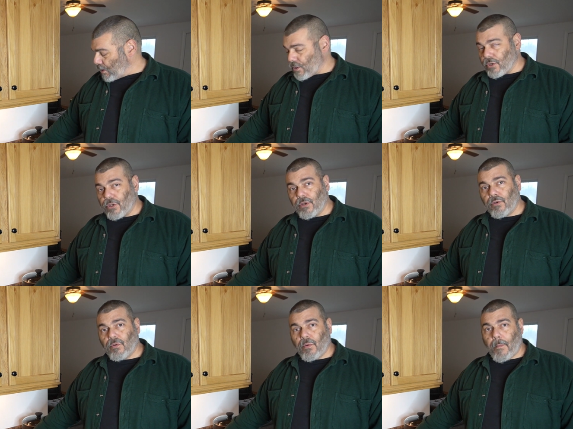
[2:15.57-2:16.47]

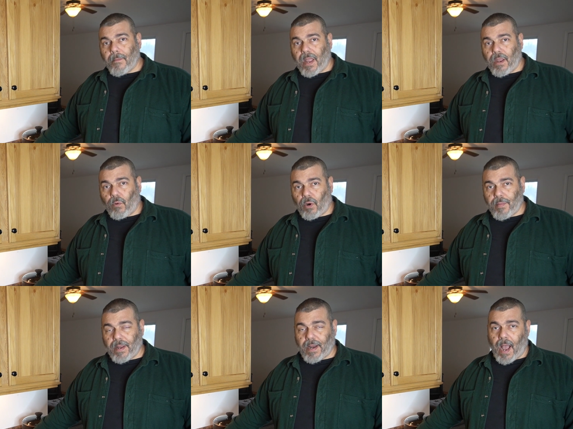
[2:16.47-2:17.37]
You may or
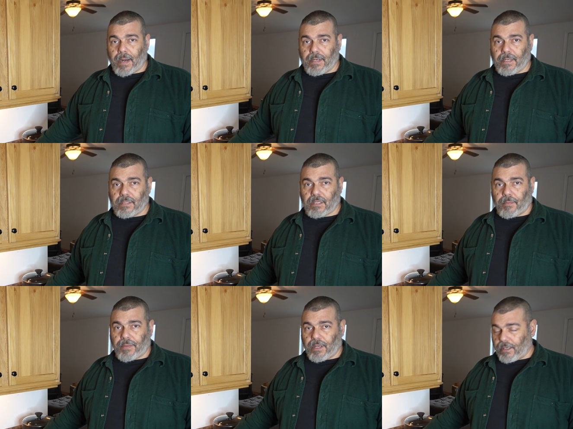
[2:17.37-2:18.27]
may not need
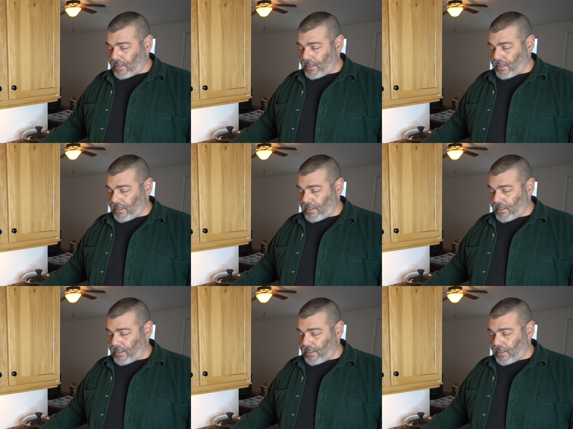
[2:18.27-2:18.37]
something